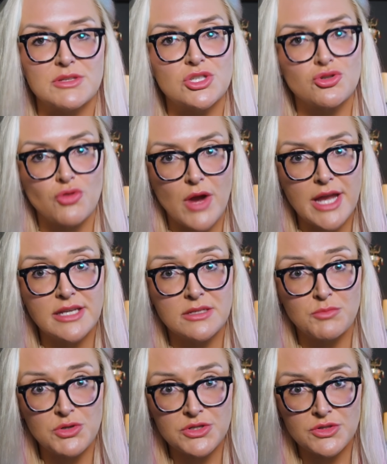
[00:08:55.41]
was trying to
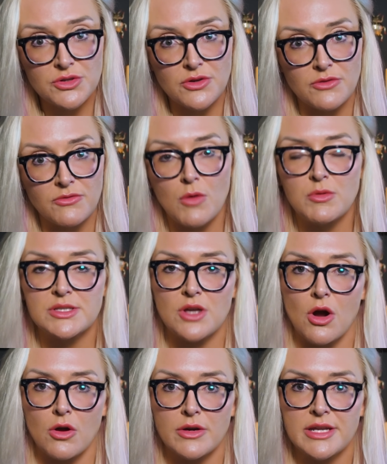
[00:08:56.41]
preserve what was
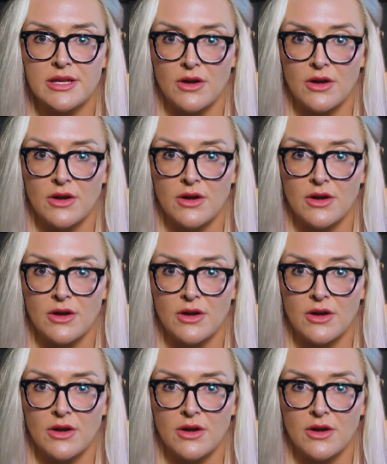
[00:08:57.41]
already